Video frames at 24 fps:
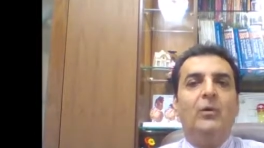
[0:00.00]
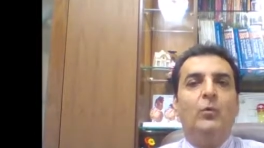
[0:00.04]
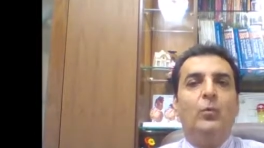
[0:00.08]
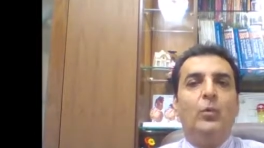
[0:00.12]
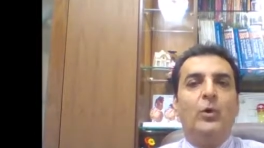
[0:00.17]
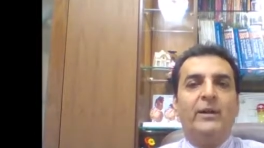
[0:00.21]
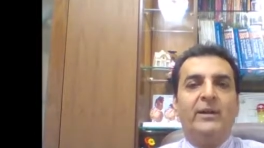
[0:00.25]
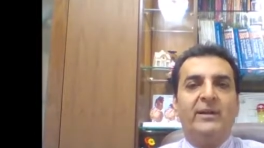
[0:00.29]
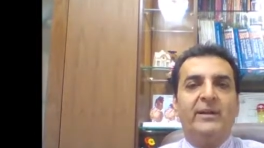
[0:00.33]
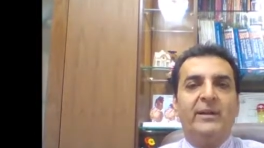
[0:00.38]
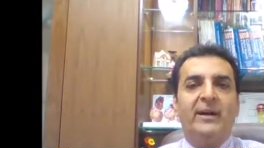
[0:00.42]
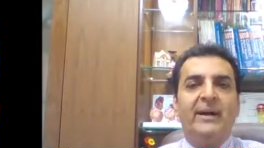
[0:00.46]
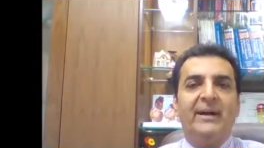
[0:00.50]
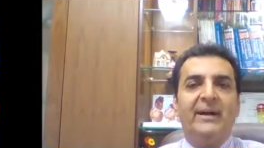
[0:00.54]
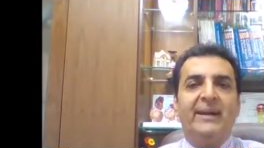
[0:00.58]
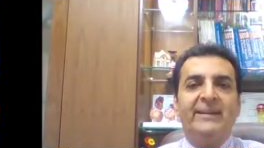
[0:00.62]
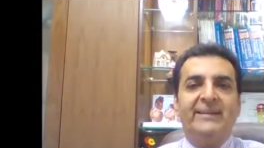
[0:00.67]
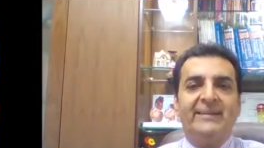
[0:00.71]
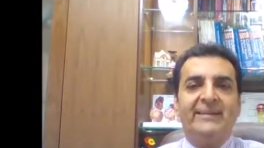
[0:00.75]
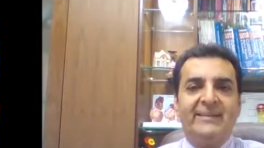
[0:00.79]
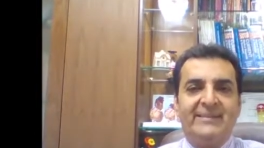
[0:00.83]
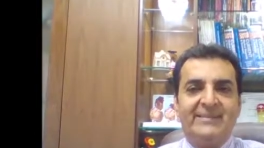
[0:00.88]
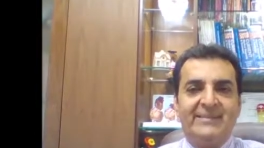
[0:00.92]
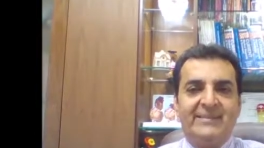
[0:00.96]
What are high
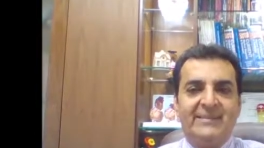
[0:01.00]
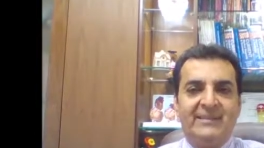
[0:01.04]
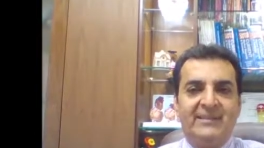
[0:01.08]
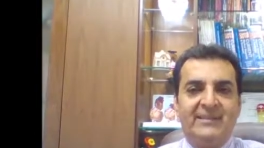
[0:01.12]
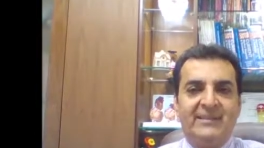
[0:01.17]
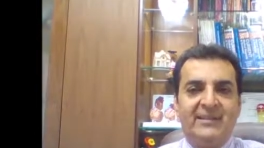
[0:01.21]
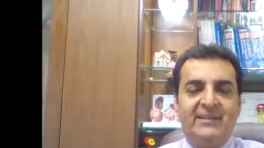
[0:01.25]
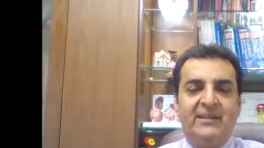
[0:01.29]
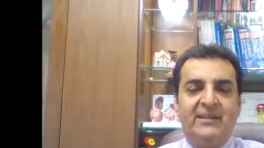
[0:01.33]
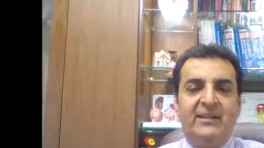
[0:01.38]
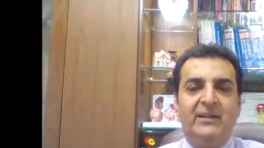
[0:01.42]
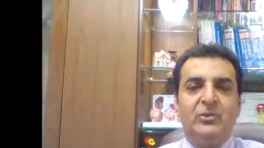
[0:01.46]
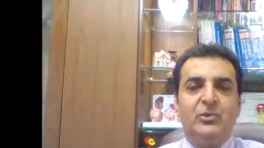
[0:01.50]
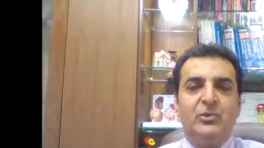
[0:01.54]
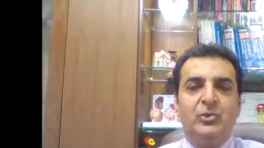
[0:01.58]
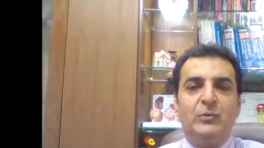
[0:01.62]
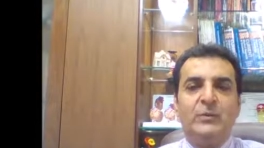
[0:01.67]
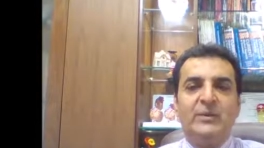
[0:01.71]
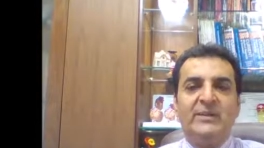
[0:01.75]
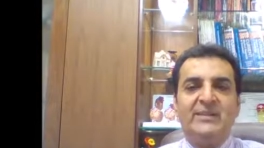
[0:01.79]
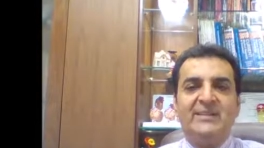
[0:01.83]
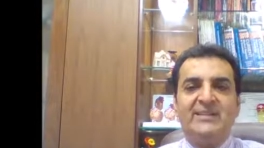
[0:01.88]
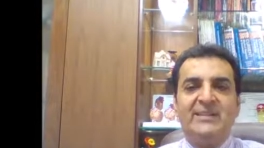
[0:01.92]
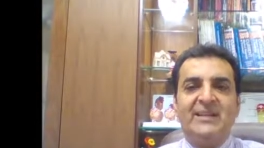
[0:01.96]
intensity then?
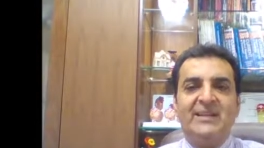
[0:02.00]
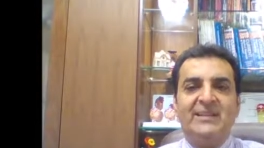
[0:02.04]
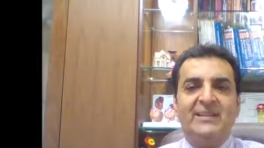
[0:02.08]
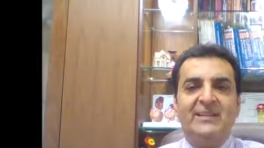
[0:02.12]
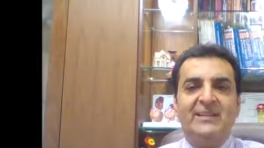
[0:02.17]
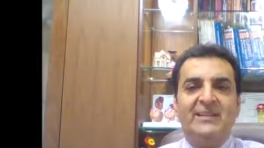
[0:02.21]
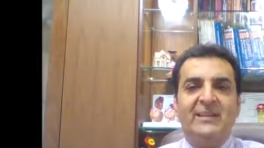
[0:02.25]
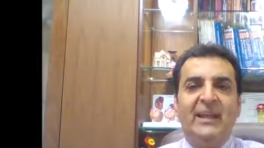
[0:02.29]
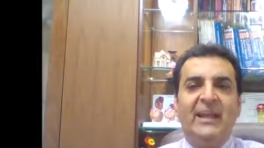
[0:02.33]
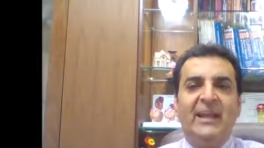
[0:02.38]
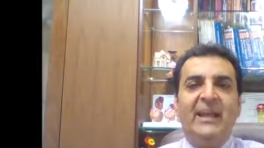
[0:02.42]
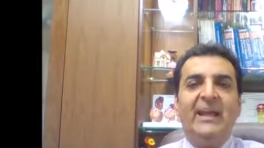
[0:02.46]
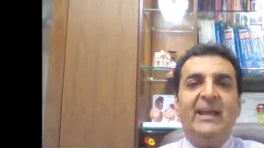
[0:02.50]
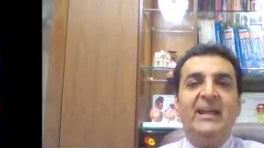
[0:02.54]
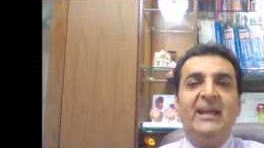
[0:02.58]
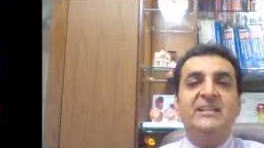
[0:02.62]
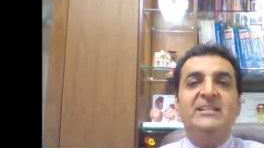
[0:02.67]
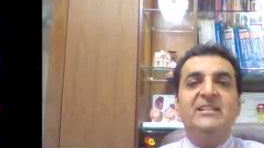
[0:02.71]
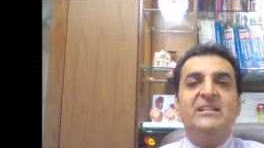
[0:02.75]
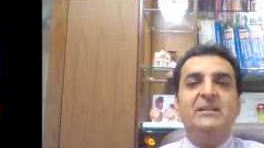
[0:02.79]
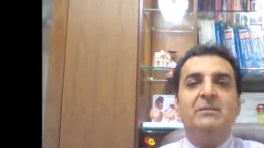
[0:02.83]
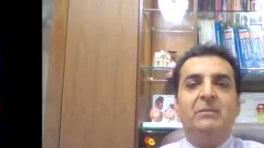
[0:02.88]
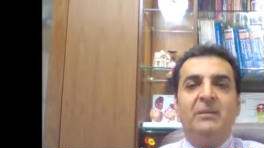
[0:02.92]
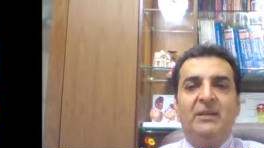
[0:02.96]
Atorvastatin
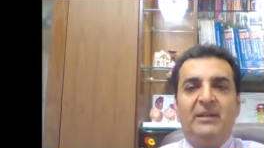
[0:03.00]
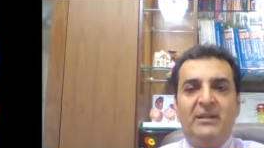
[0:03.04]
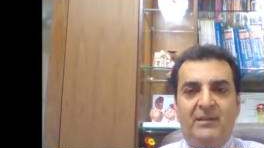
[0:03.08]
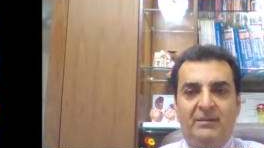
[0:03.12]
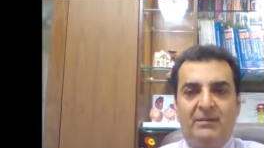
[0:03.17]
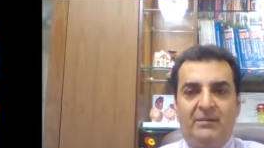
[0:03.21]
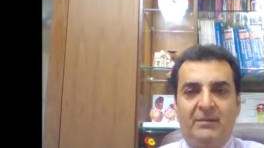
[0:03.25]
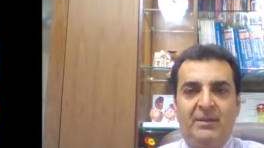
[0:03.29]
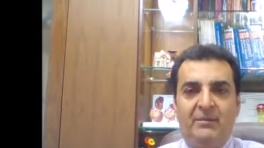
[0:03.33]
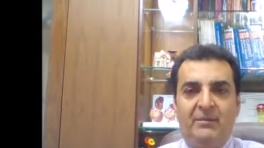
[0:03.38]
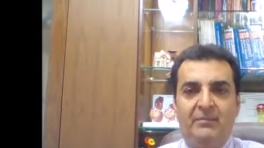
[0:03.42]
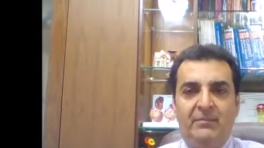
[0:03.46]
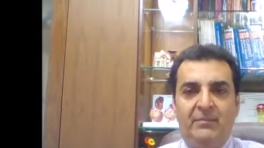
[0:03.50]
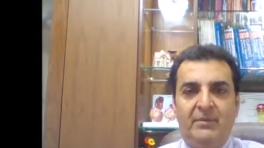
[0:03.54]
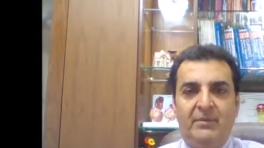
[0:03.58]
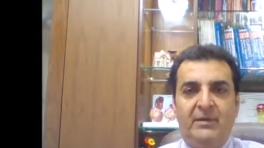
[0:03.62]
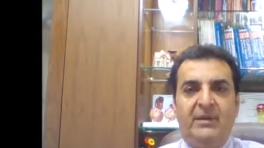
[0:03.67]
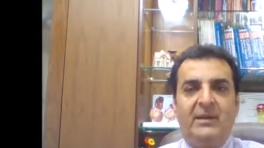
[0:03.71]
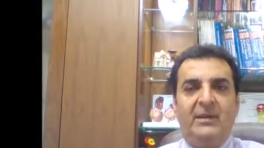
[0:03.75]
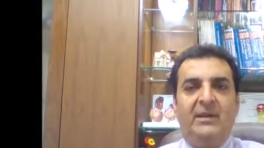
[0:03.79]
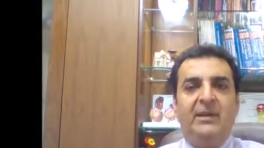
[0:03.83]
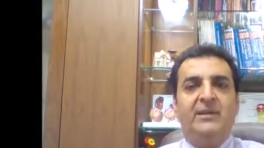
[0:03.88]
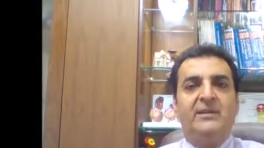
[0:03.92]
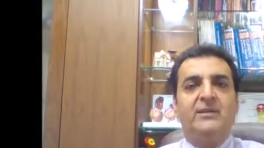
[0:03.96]
80 milligram
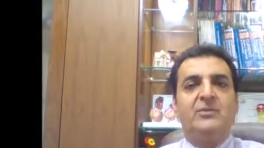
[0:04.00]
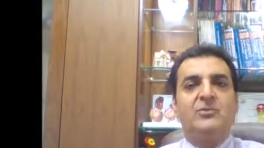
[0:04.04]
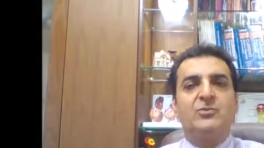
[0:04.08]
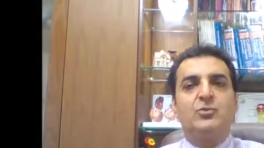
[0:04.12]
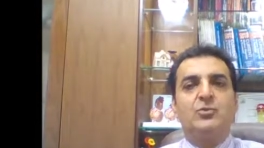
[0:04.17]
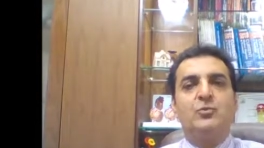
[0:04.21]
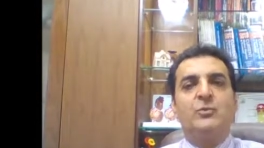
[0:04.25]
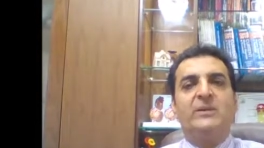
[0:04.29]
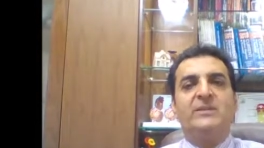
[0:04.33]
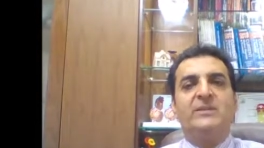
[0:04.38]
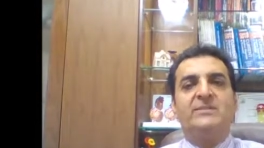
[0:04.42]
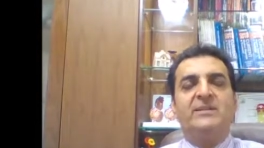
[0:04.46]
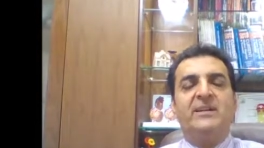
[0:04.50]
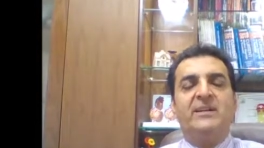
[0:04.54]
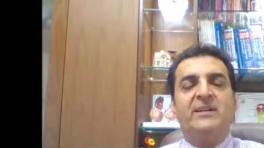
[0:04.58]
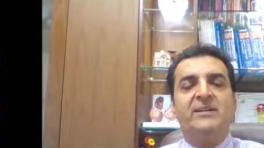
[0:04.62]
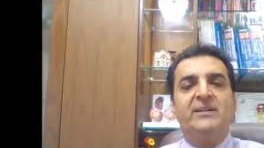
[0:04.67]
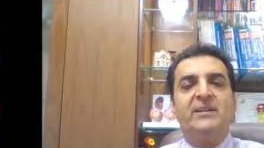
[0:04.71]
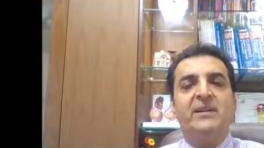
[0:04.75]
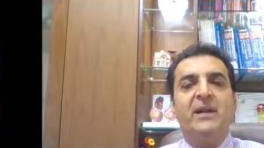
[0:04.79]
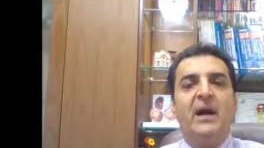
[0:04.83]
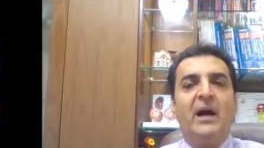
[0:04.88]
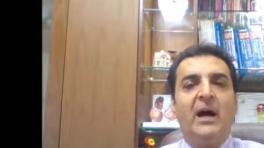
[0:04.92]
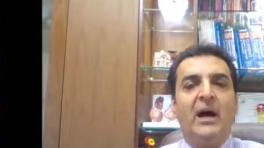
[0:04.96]
and
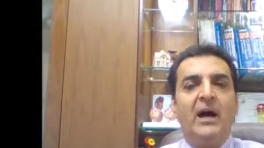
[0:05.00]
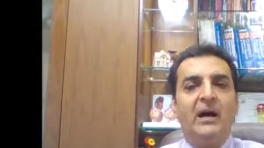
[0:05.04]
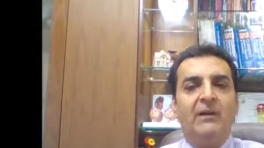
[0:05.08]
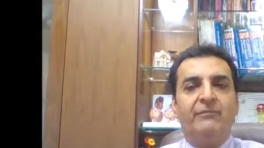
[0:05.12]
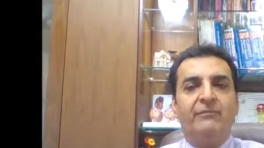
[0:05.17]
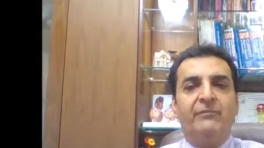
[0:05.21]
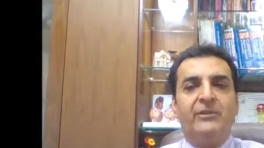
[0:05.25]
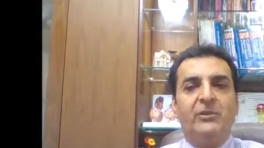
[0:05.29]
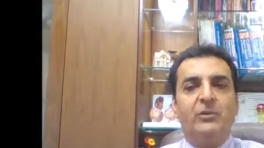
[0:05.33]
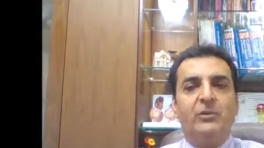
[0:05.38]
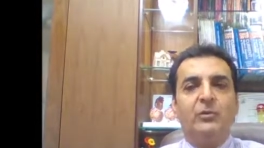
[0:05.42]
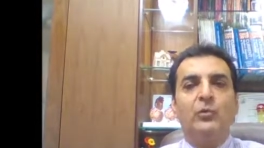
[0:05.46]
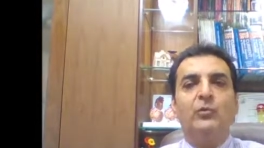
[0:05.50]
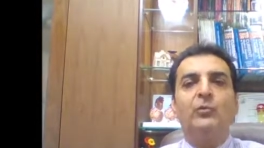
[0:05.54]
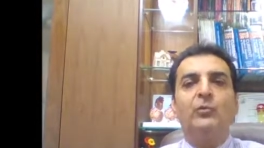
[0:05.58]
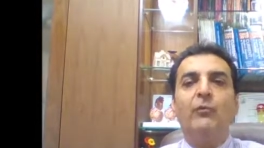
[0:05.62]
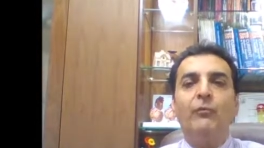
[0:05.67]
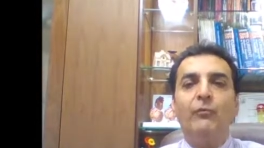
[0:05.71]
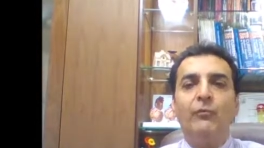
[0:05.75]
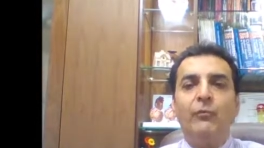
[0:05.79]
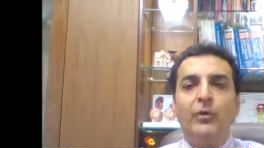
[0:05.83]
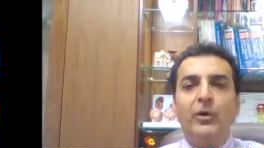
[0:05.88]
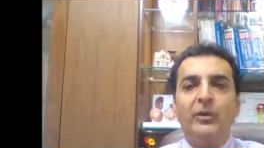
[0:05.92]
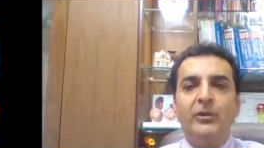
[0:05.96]
rosuvastatin half the dose
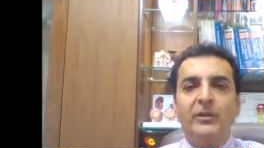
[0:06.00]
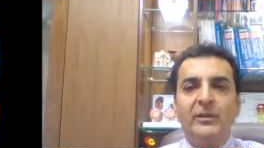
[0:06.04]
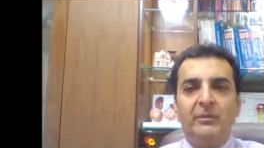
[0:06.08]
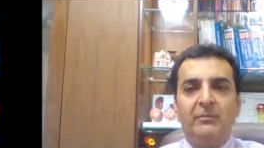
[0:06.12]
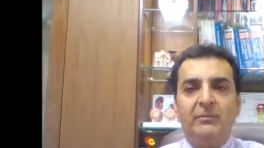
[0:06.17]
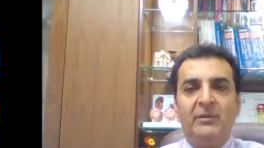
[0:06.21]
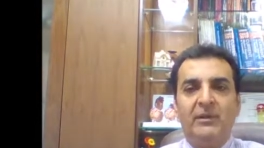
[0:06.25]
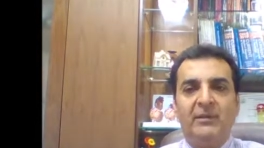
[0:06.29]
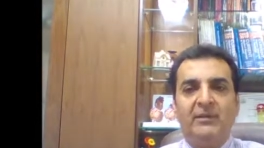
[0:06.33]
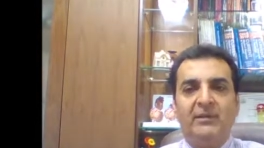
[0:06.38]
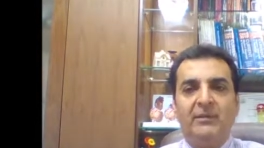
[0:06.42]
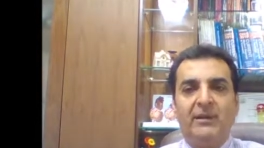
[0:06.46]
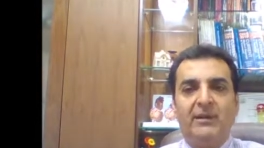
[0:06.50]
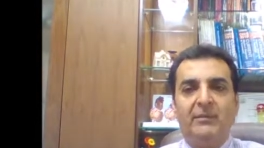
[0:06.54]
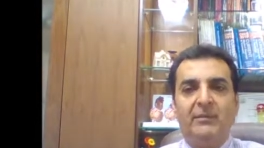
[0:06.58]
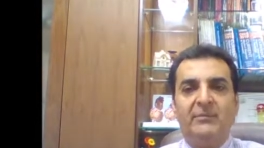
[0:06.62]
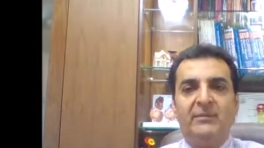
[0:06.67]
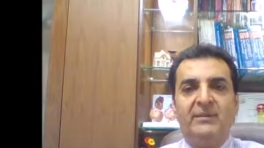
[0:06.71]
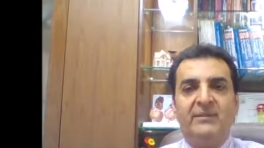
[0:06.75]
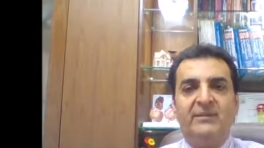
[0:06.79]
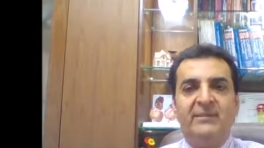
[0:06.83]
of 40 milligram.